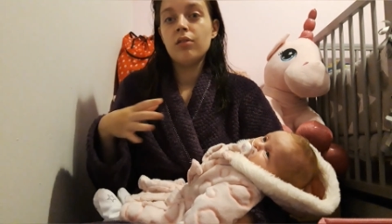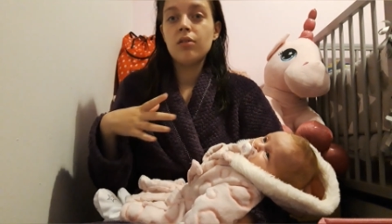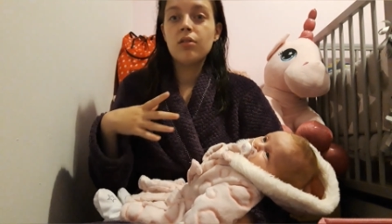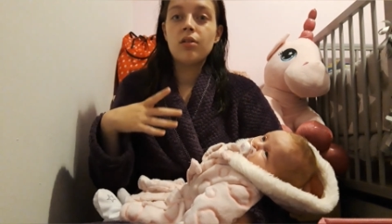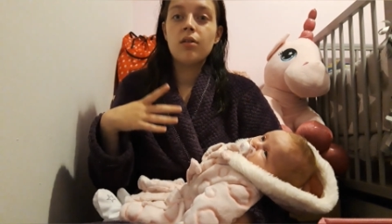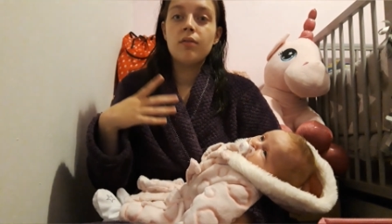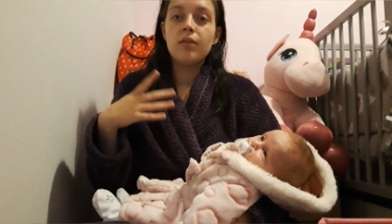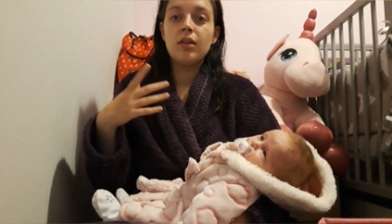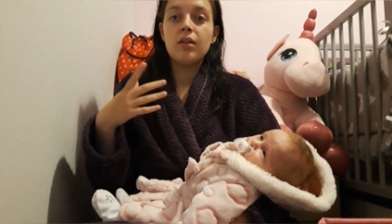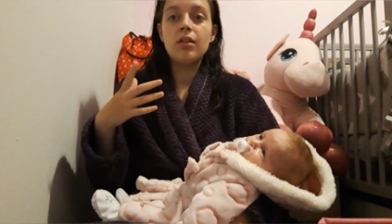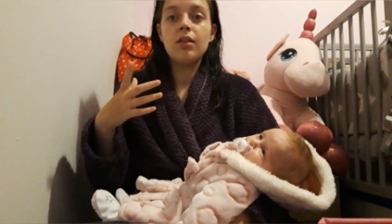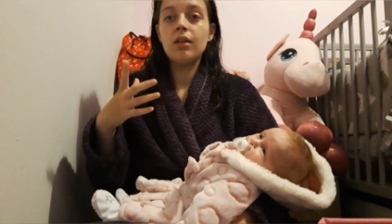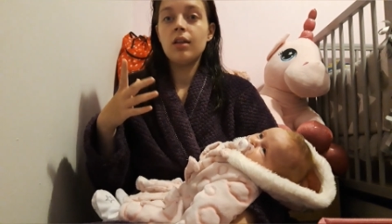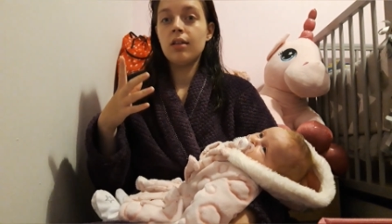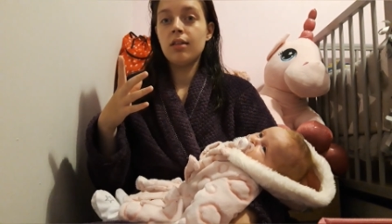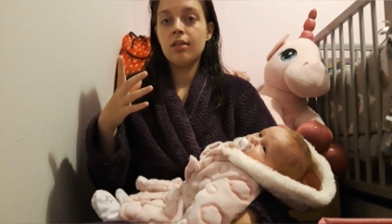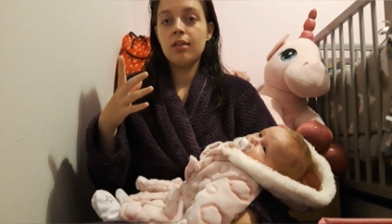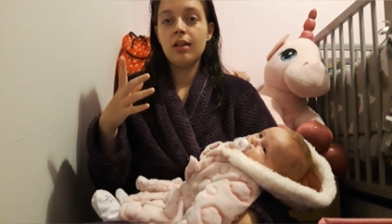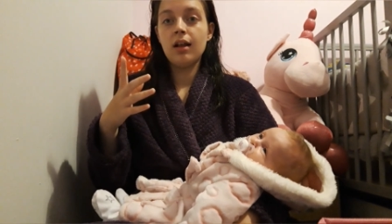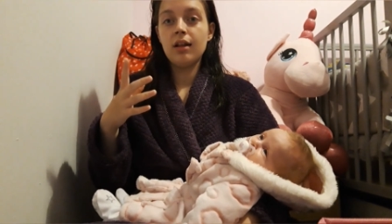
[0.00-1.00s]
Like obviously
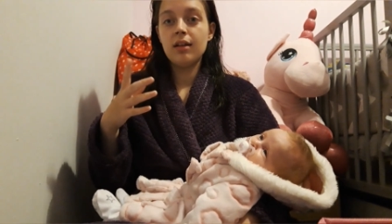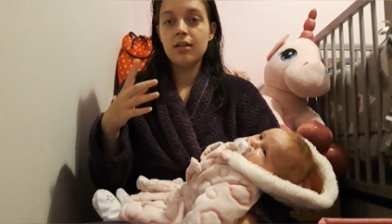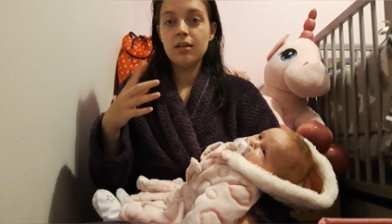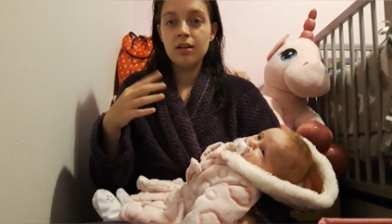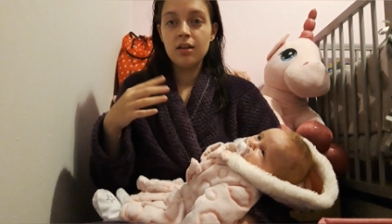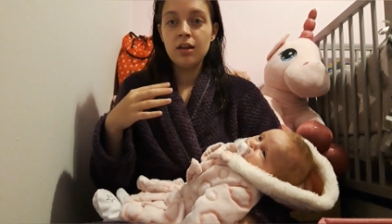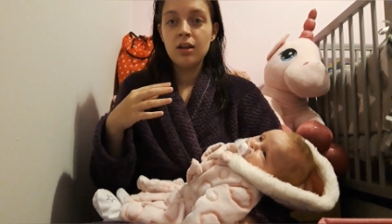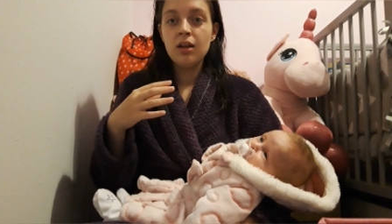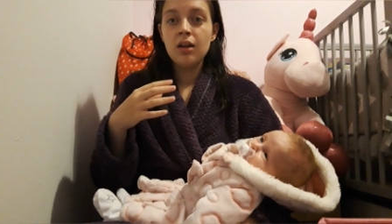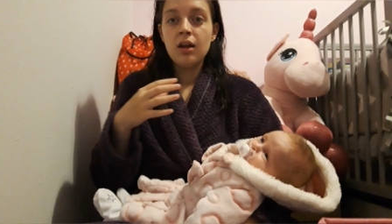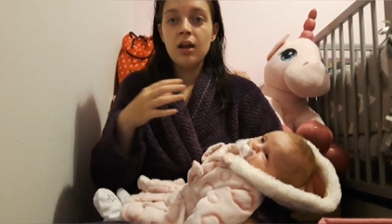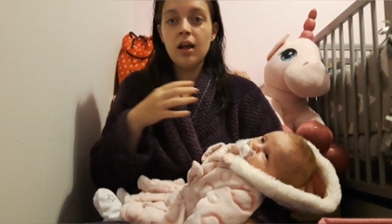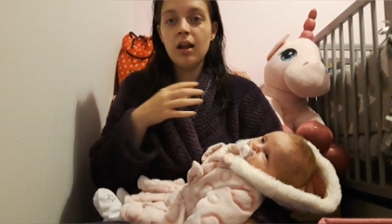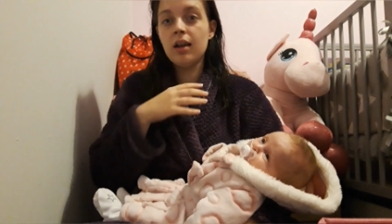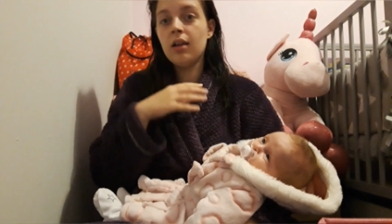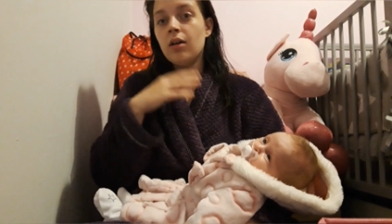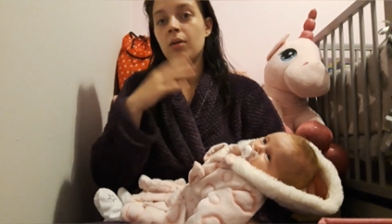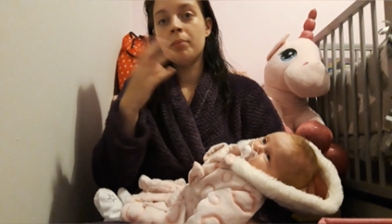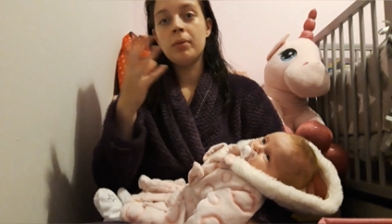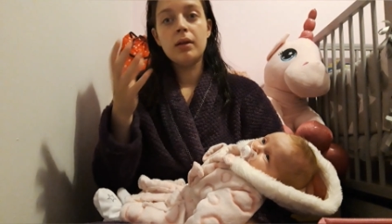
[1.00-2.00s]
she's had a
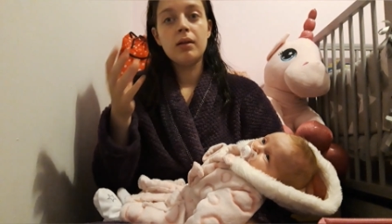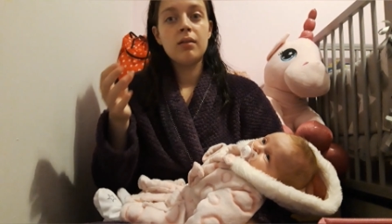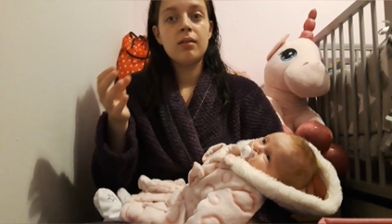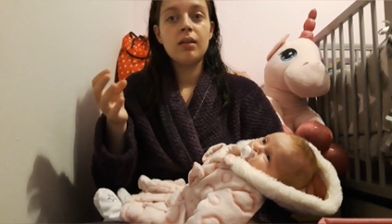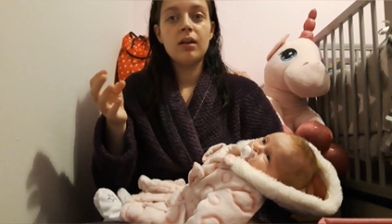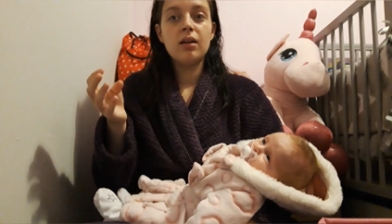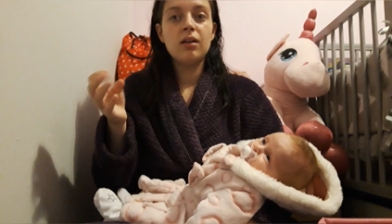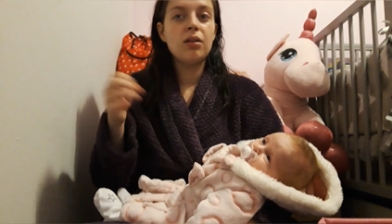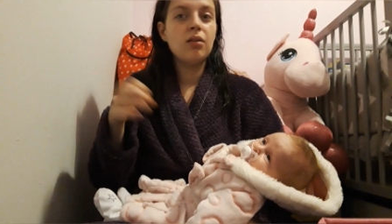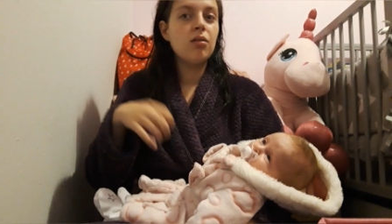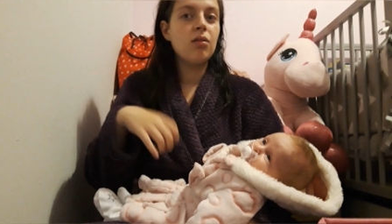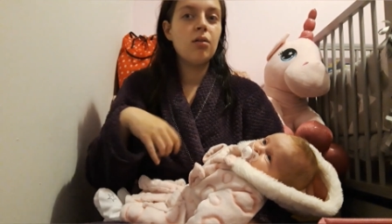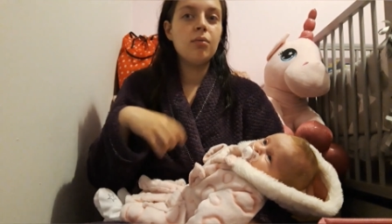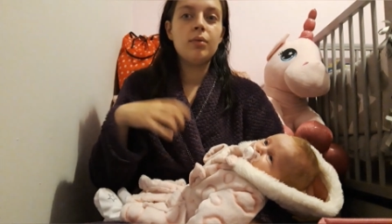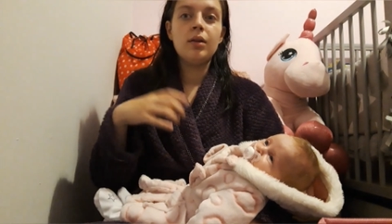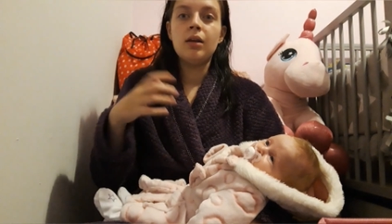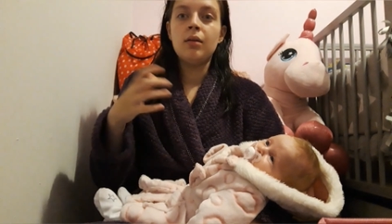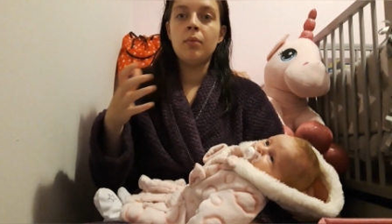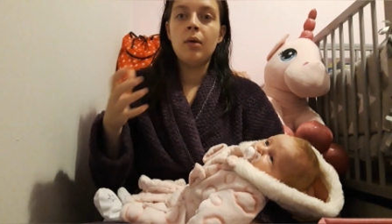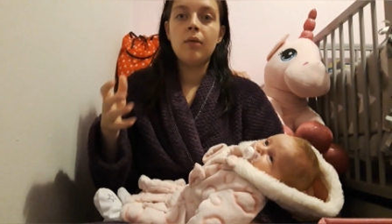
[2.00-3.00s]
little bit of sickness like
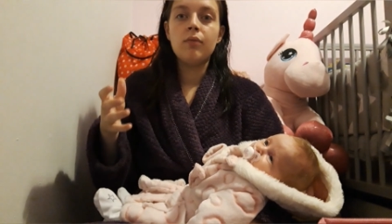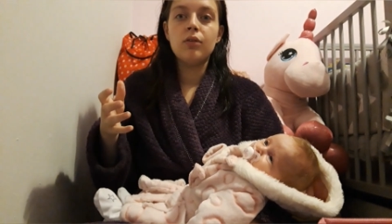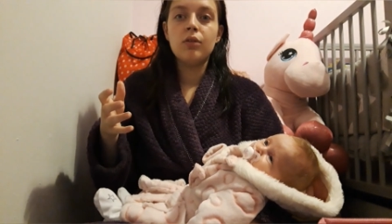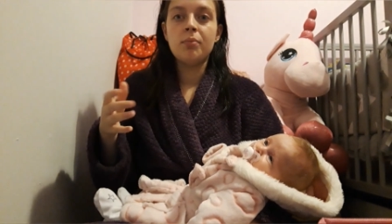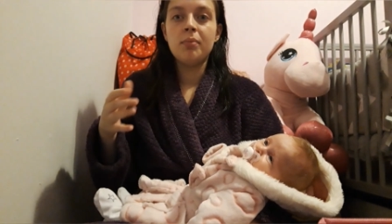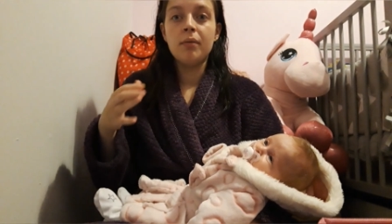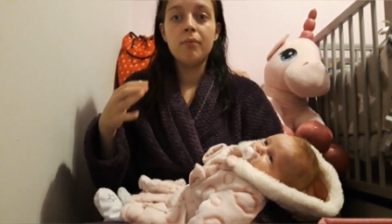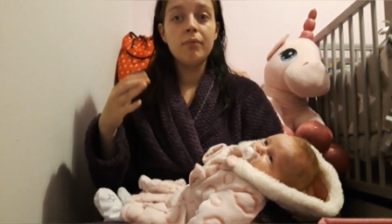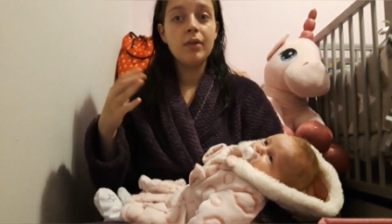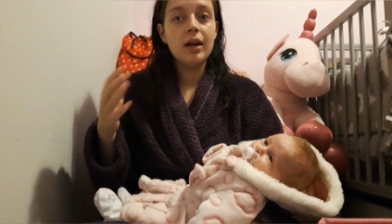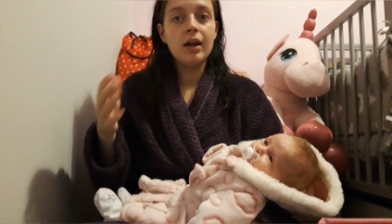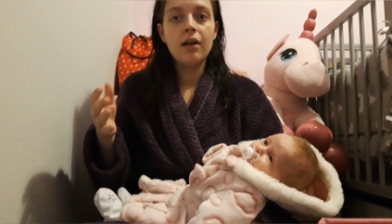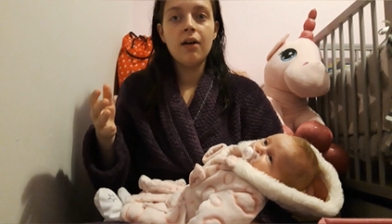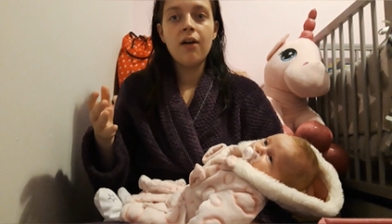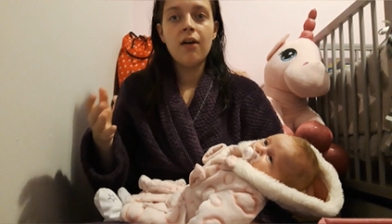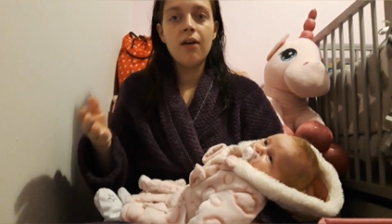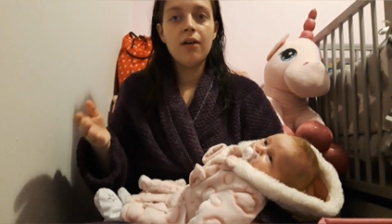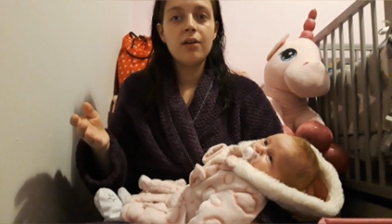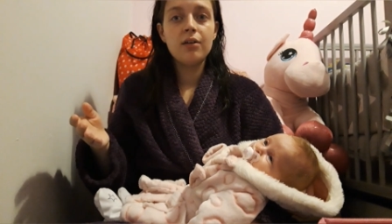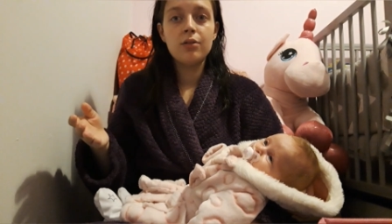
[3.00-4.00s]
when the weather's been really
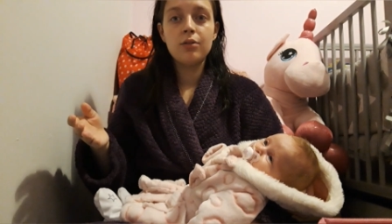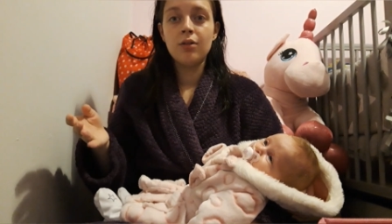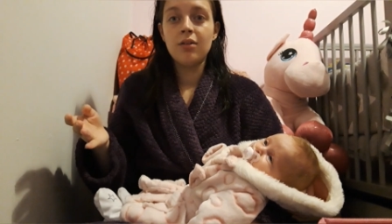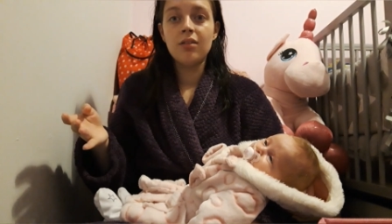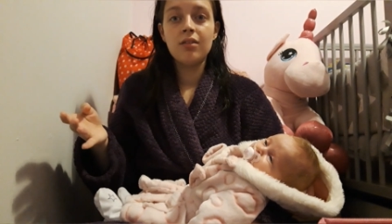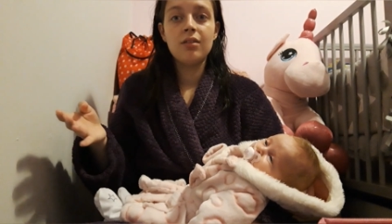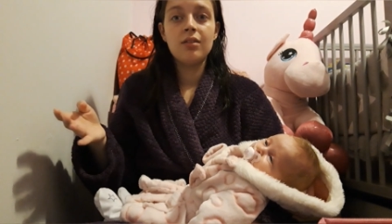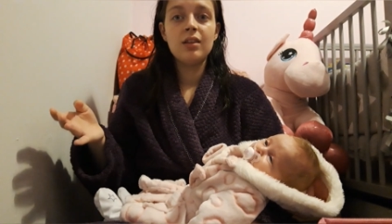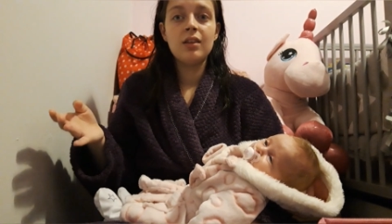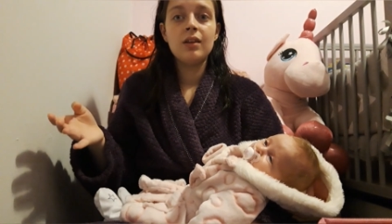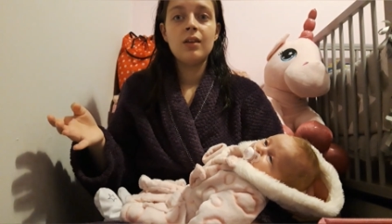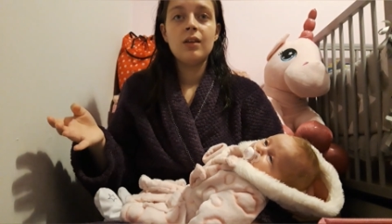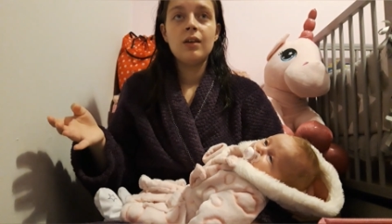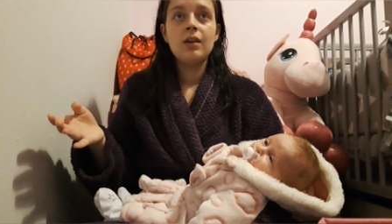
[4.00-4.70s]
hot because